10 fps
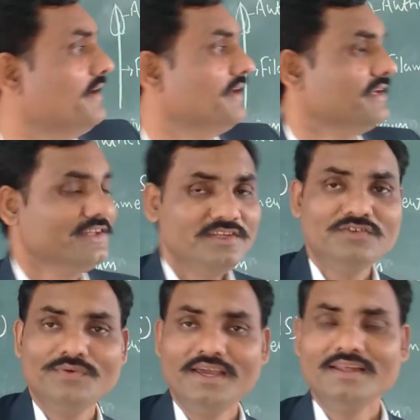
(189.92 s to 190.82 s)
In
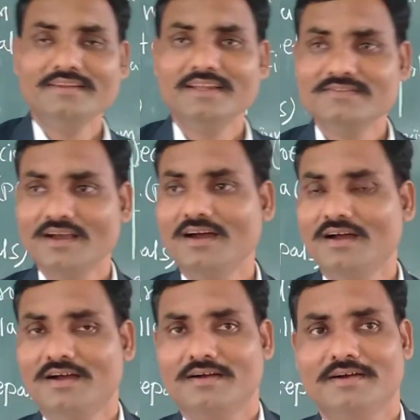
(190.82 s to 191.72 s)
this way, there is
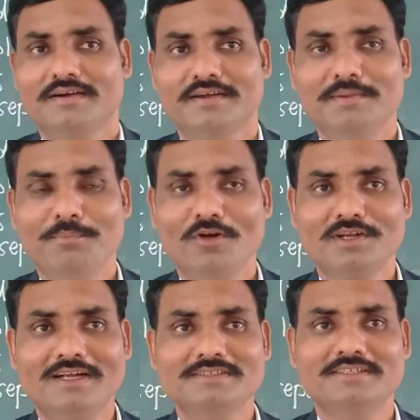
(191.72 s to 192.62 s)
a
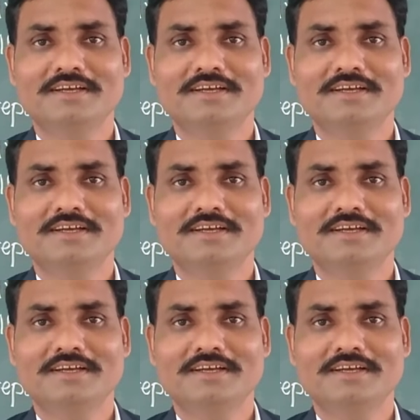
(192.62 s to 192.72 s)
important